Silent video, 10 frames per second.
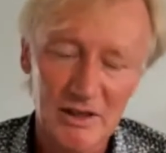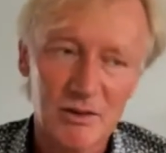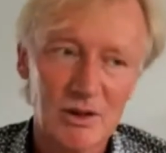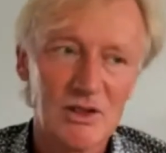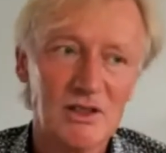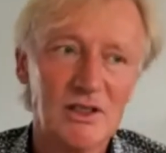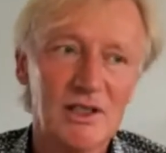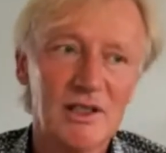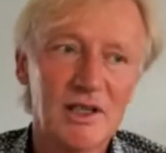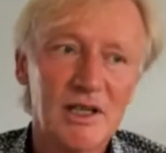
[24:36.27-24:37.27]

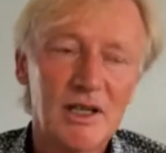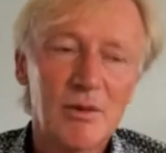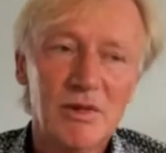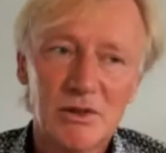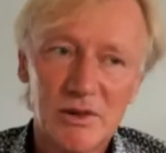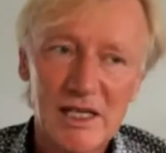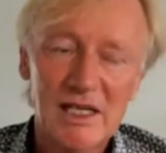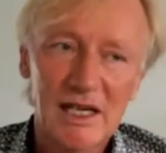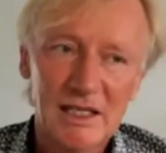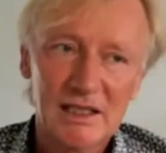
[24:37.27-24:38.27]
diversity, but really
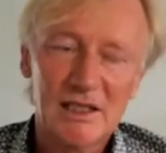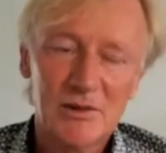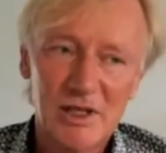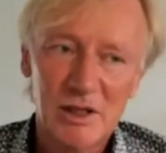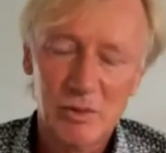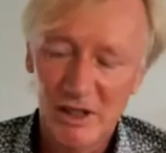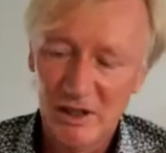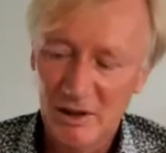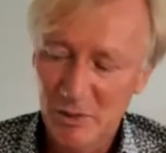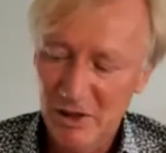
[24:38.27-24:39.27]
be